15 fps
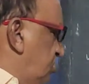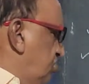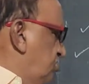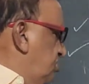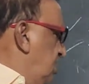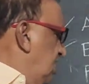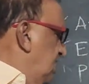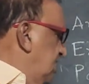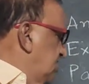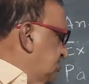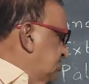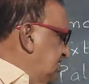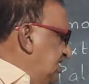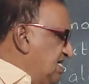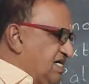you
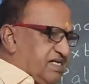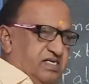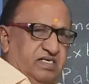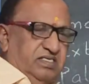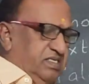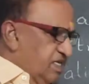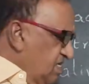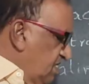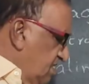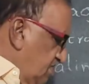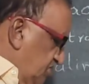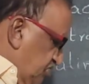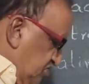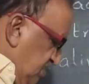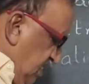C and
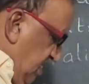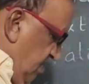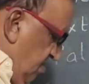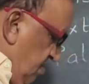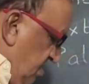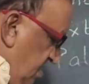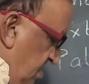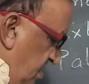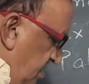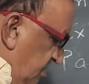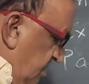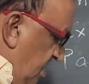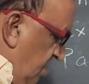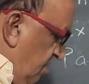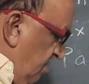C.
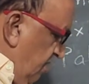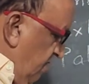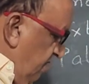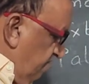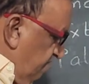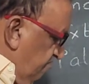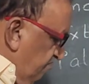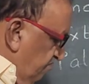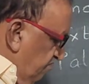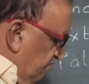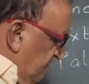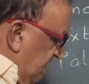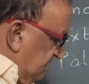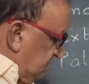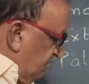Now,
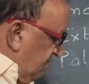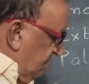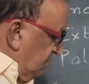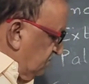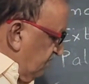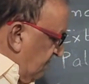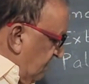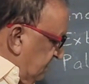next one is, for